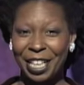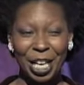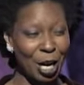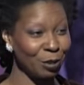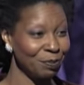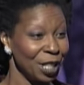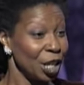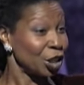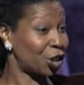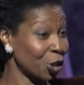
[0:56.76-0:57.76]
yeah. You know,
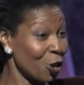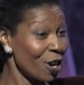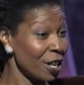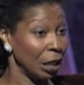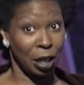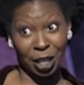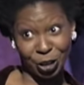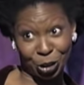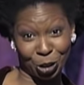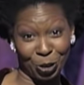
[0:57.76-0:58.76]
sure,
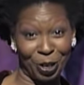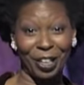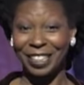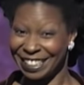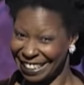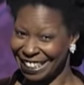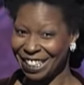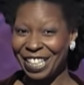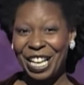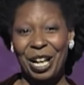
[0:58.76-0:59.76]
unsure.
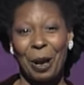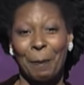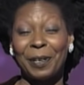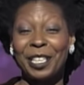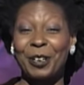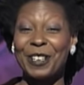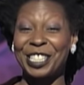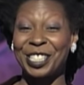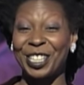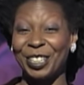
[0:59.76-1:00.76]
Billy
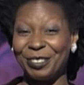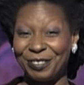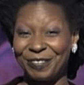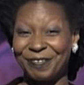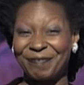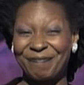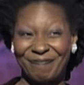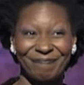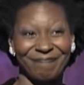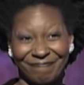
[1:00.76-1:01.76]
Crystal,
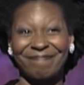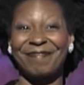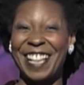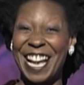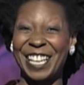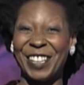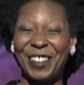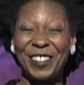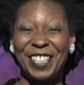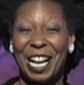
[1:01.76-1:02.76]
thank you.
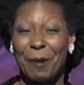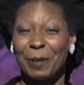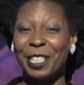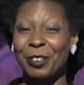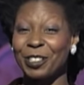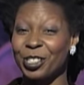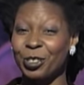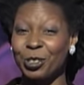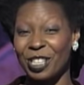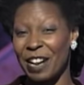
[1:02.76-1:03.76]
Billy Crystal
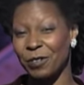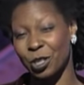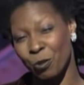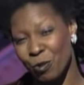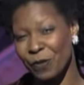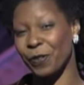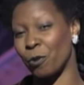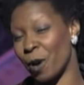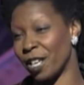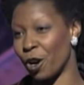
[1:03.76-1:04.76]
to have a terrific
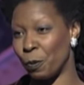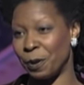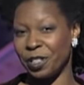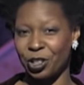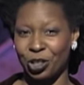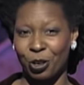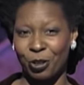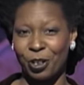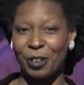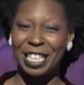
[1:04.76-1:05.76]
way to open the show.
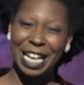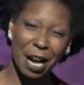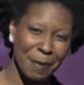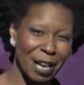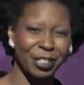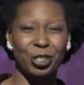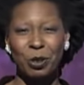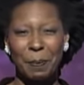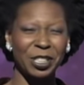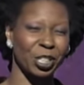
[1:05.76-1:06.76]
You know, he'd come out and he'd do
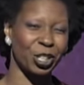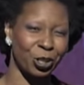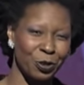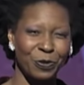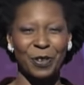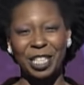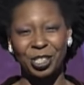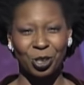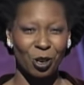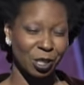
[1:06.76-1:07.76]
a bunch of cute, funny
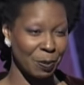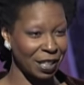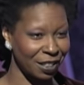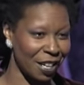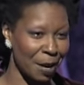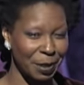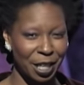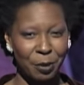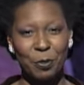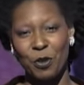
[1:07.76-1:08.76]
songs about the
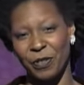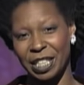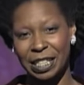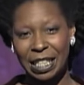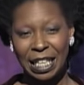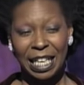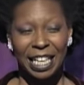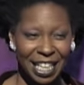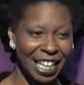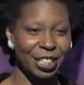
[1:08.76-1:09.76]
nominated movies.
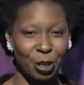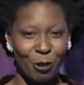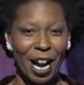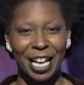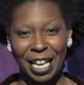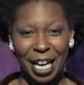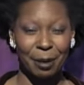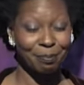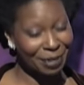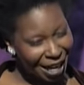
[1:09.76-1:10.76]
He got The Crying
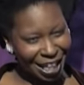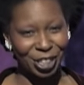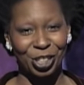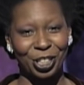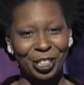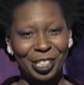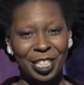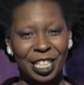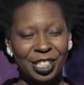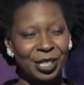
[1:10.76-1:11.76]
Game, I got Schindler's
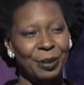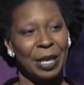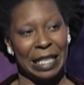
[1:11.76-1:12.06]
List.